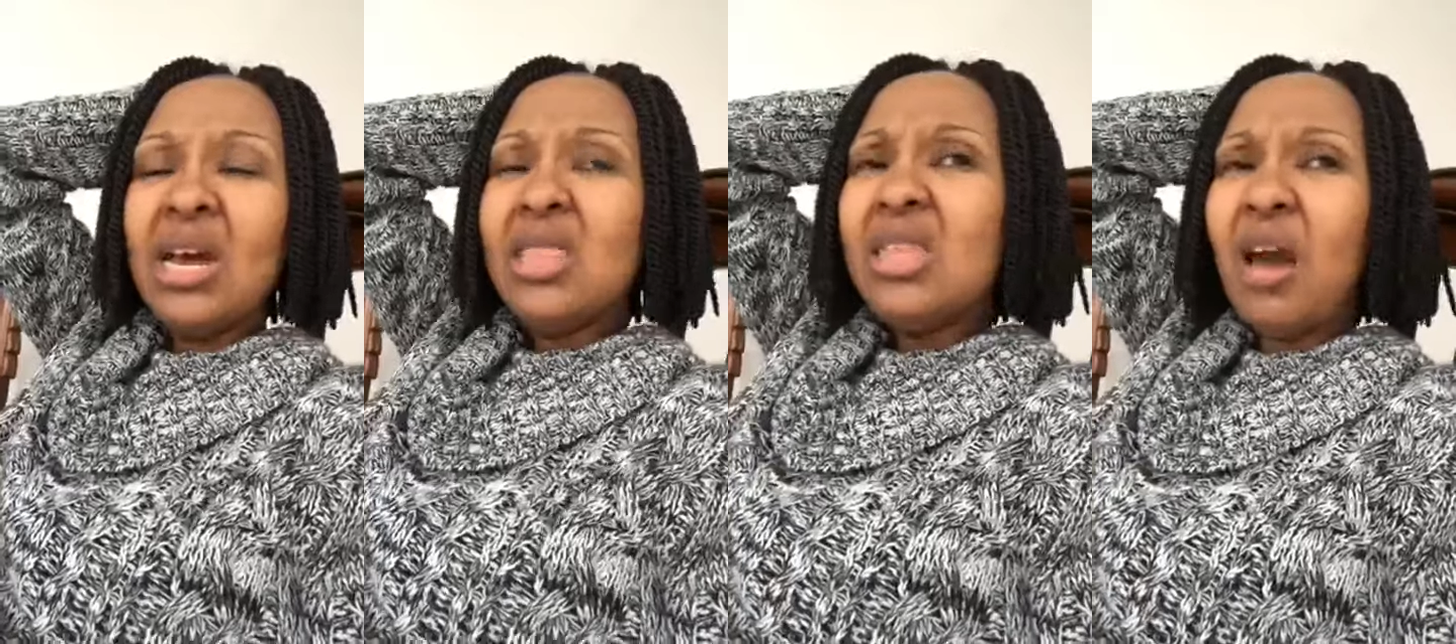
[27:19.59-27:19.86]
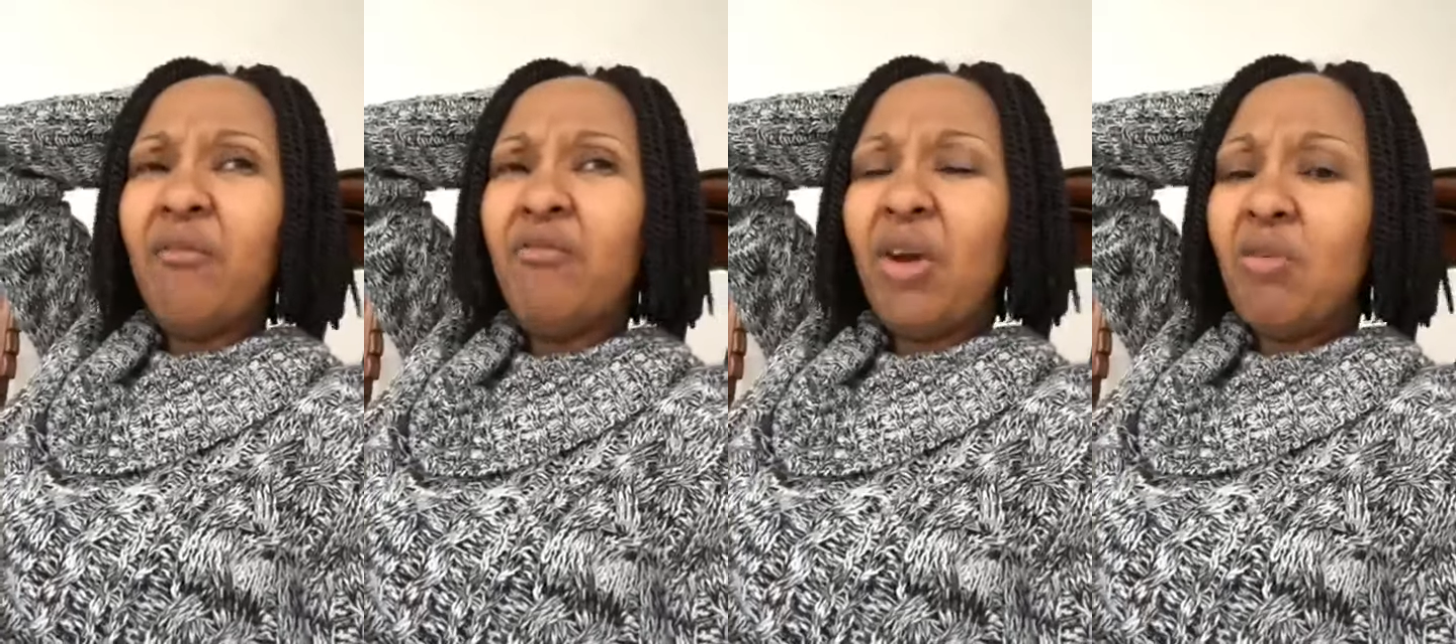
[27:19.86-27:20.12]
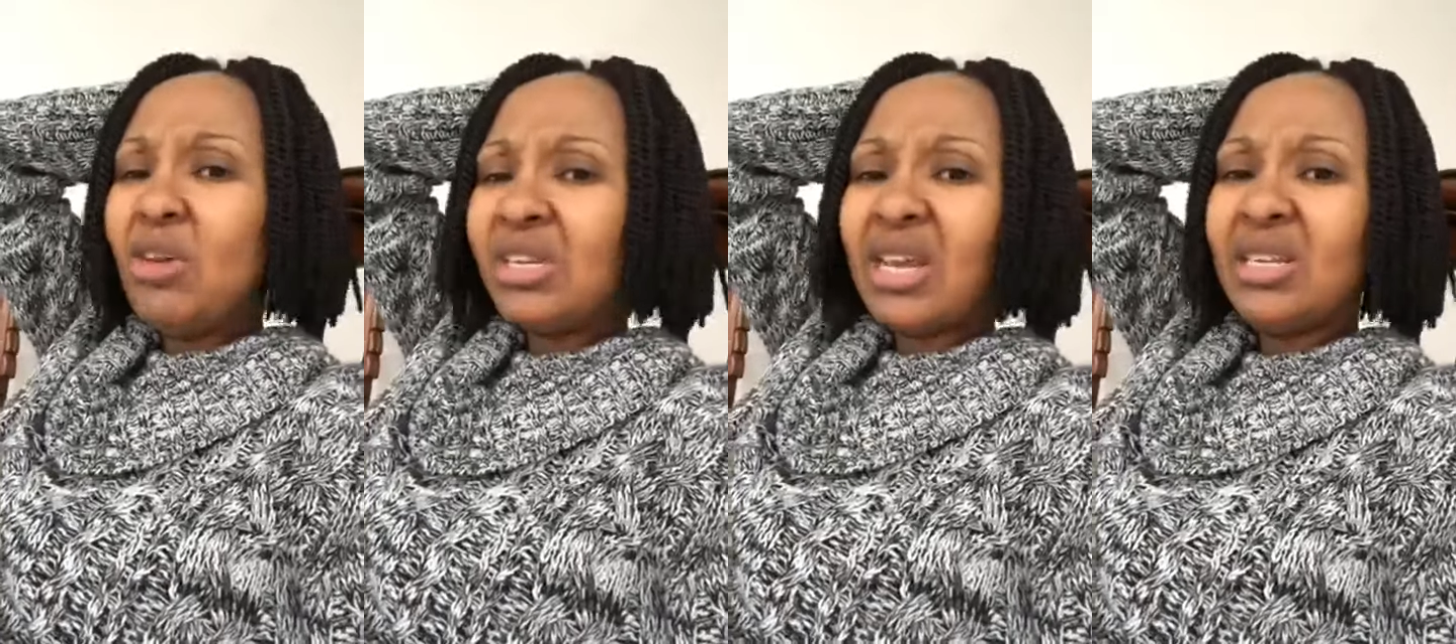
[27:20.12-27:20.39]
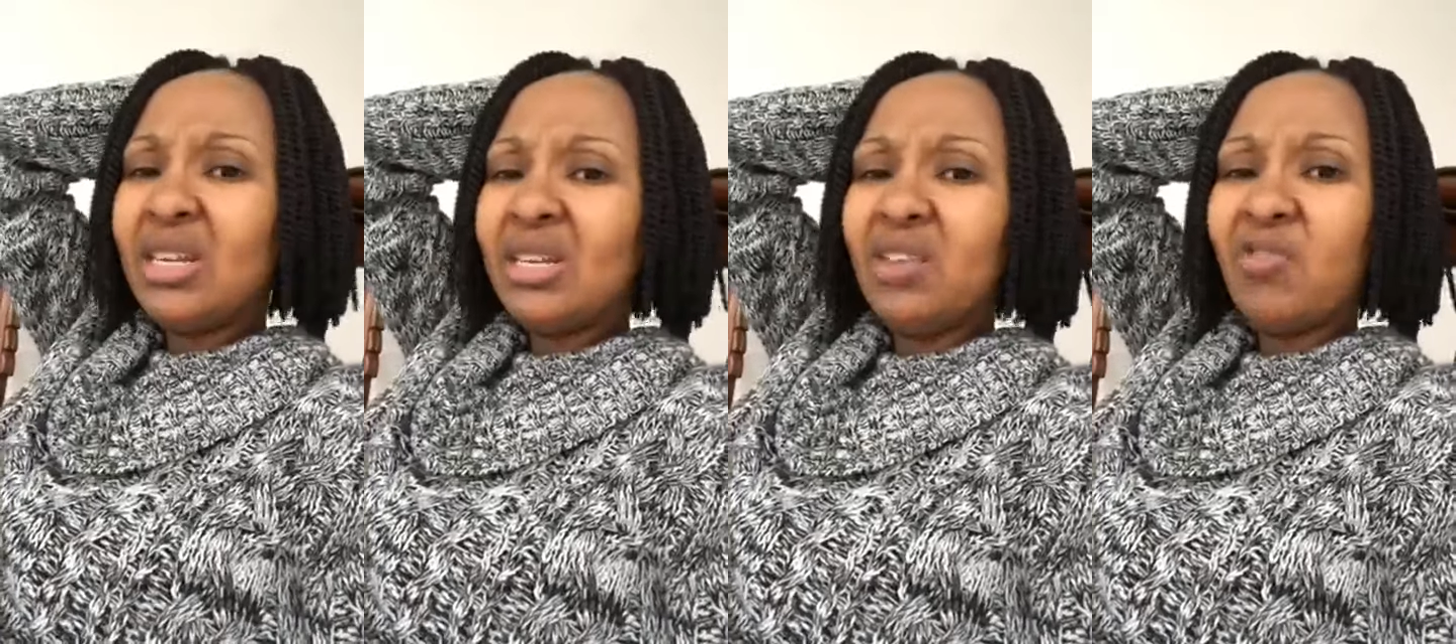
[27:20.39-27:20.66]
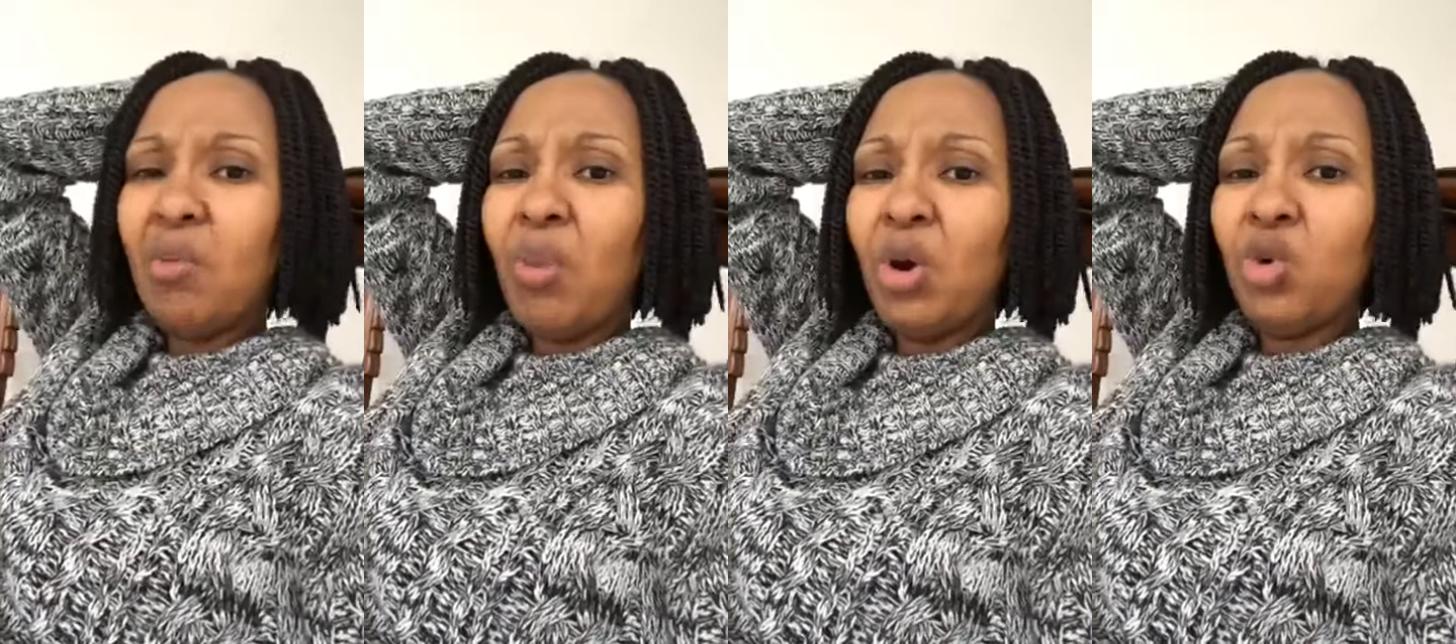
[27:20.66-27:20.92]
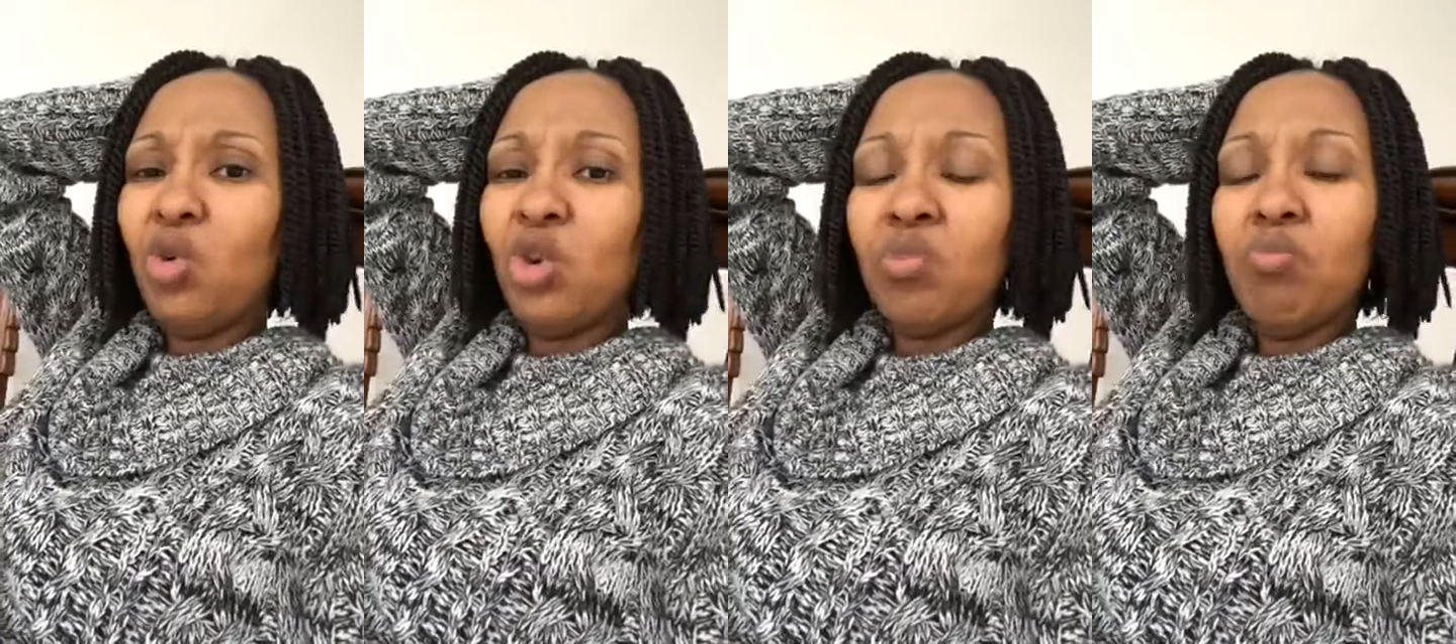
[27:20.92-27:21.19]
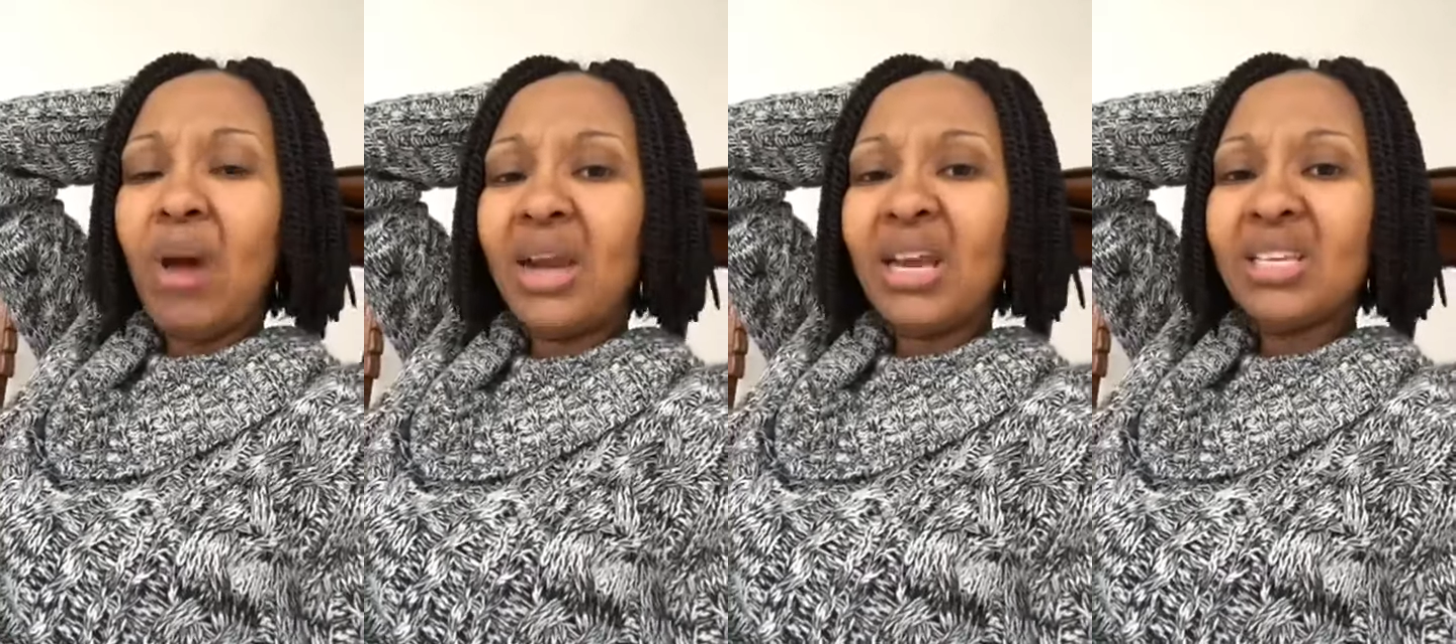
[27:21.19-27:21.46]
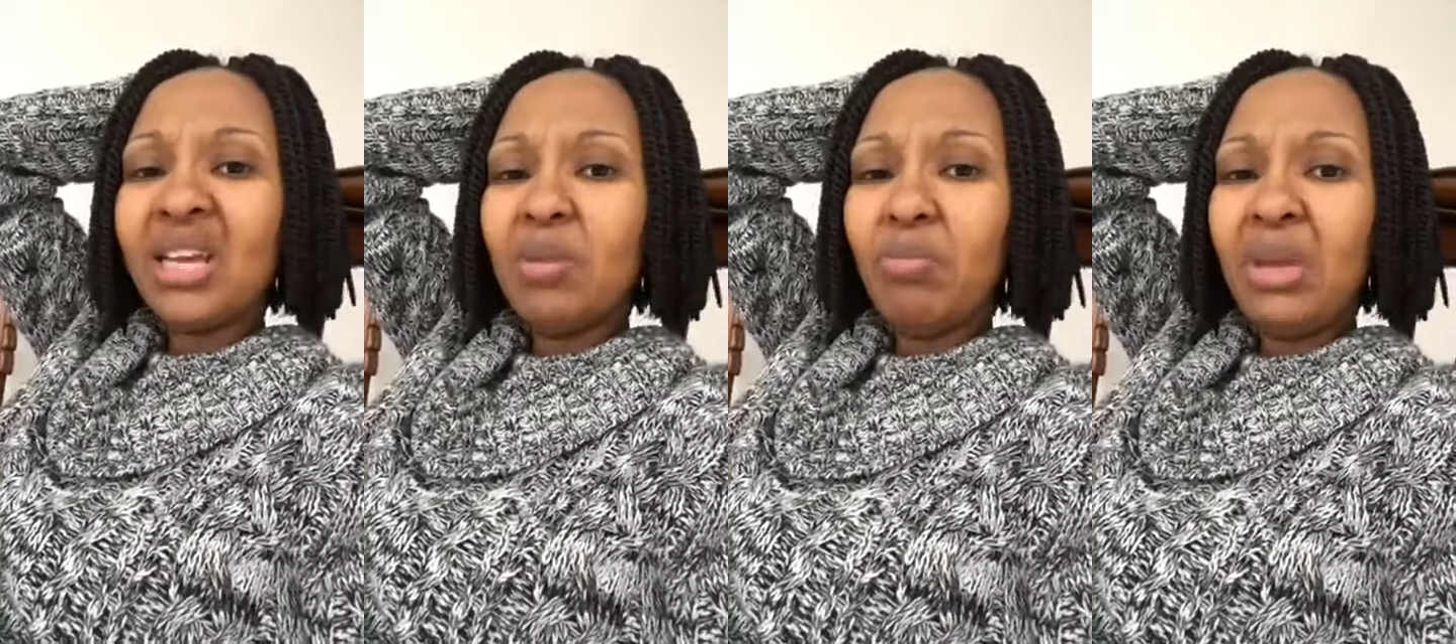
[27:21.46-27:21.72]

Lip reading: They are very sensitive about good manners and